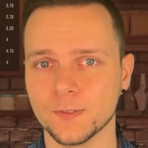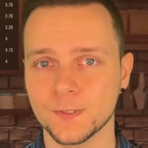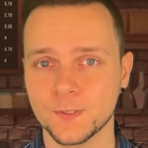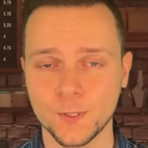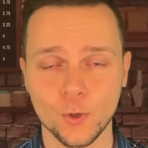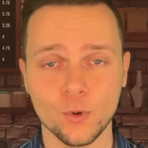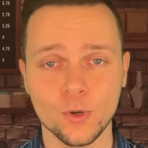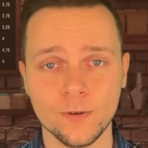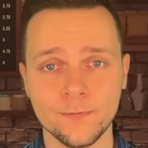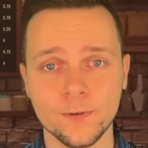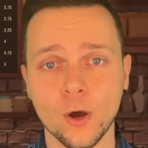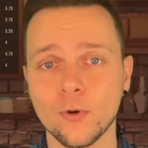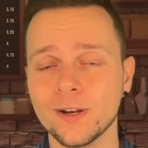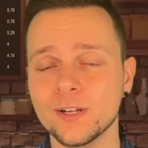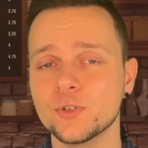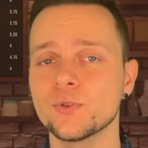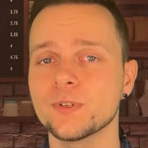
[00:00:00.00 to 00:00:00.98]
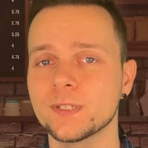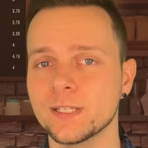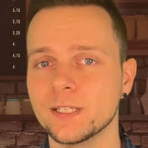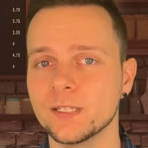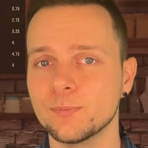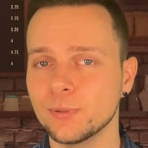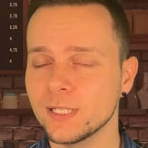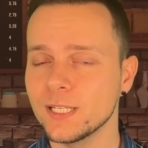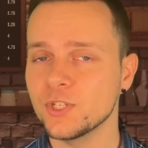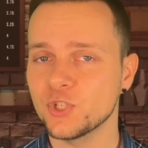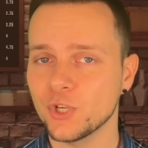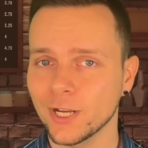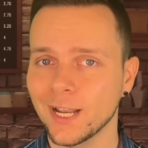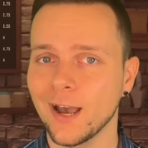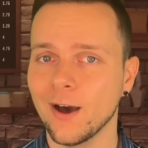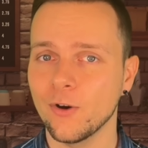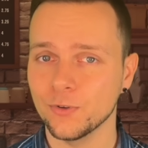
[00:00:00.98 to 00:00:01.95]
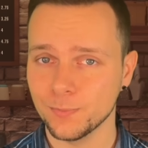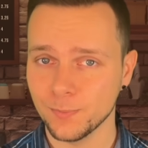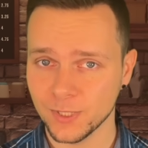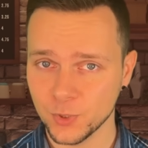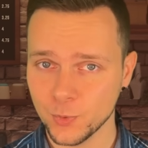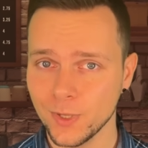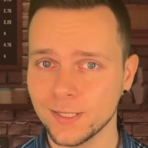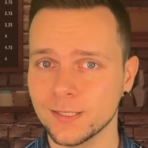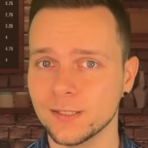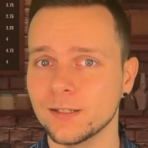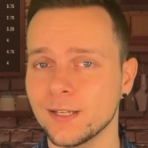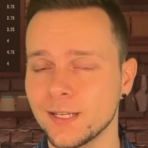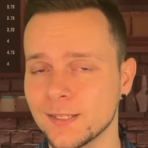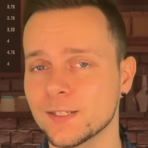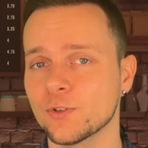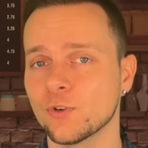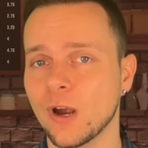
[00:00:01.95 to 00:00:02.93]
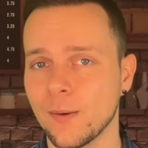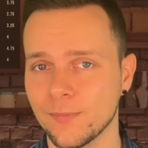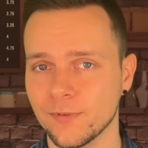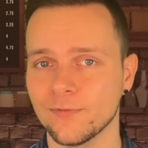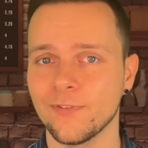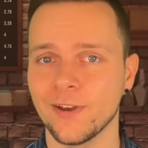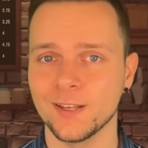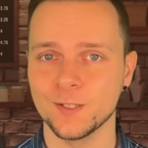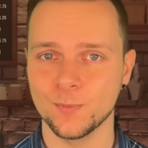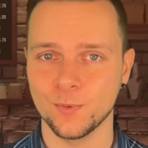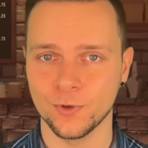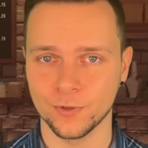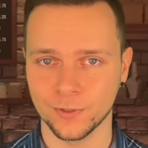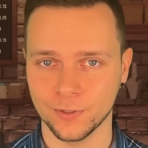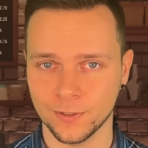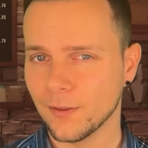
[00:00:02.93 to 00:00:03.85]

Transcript: so if you are interested, please check out my Twitter, Instagram and Facebook.